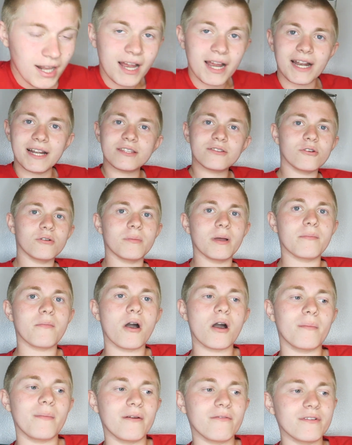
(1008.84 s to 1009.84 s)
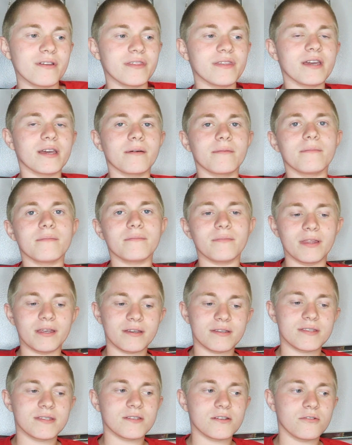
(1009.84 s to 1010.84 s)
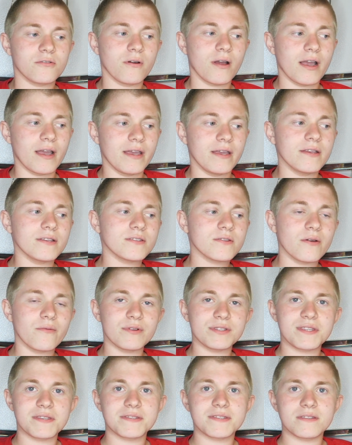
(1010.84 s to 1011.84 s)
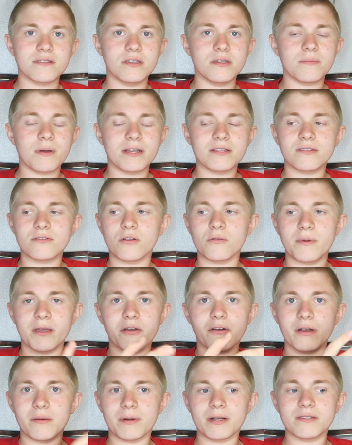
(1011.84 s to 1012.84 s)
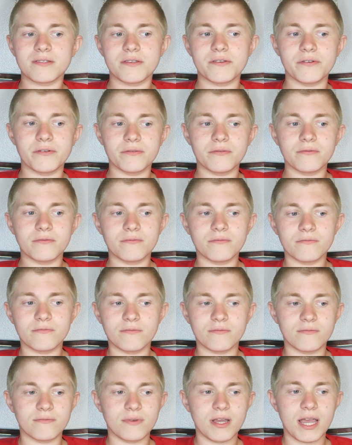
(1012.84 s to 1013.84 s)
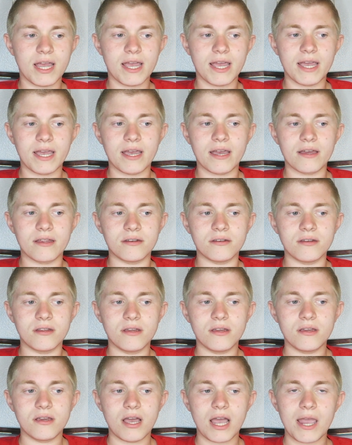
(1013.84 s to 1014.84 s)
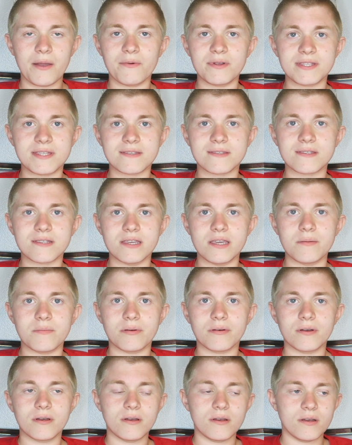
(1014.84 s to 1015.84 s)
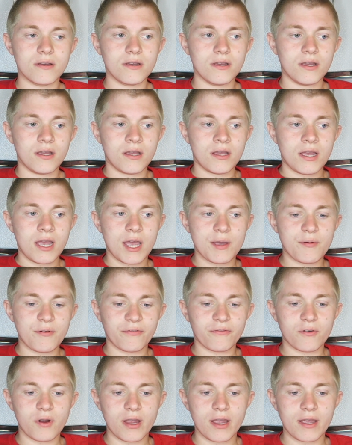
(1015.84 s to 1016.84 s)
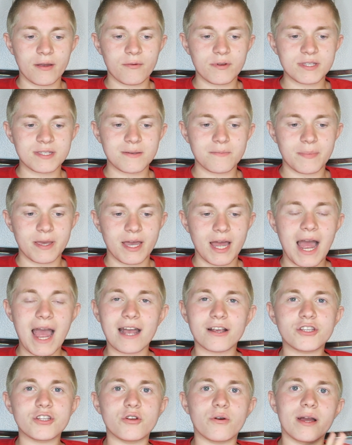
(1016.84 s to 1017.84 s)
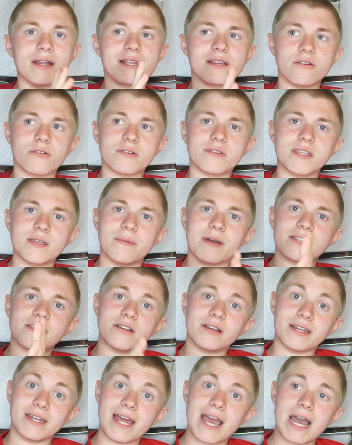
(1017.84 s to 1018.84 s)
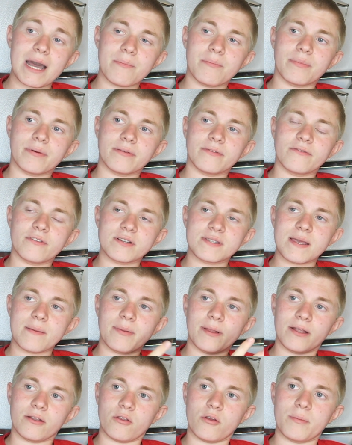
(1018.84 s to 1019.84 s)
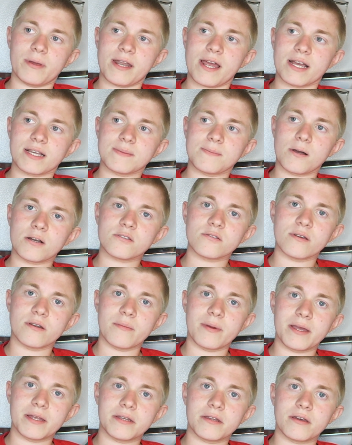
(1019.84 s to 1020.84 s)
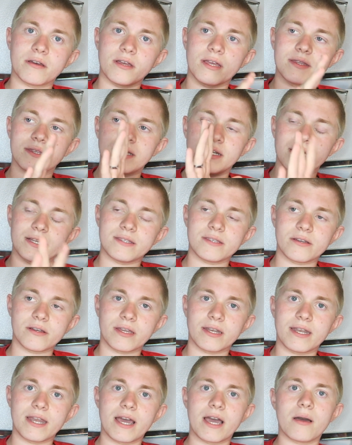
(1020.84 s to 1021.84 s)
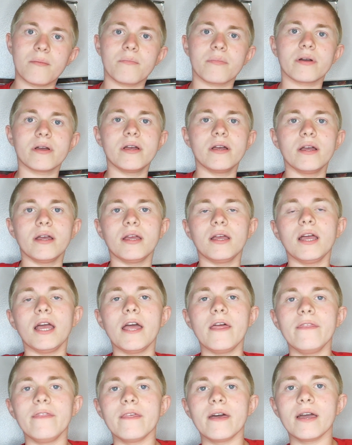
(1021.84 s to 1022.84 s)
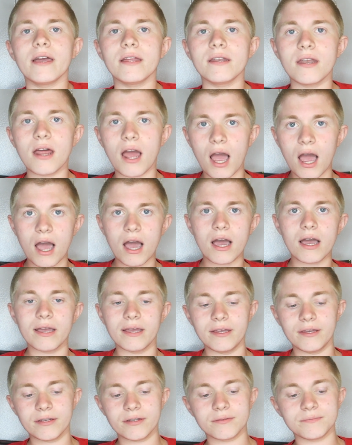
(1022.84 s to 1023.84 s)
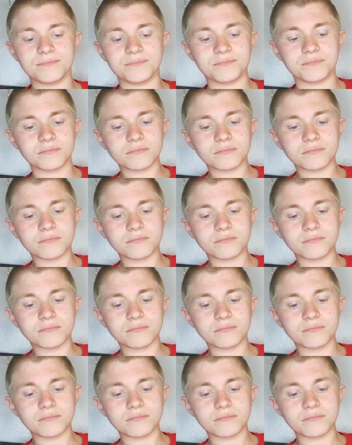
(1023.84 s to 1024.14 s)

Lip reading: And I told my mom everything. I'm, like, crying, so I went to sleep. I told my grandma, too. And I went to sleep. And before I went to bed, actually, no, I didn't go to sleep. I took a nap. First, I played a little bit of Xbox with Amanda, and then I took a nap. And then I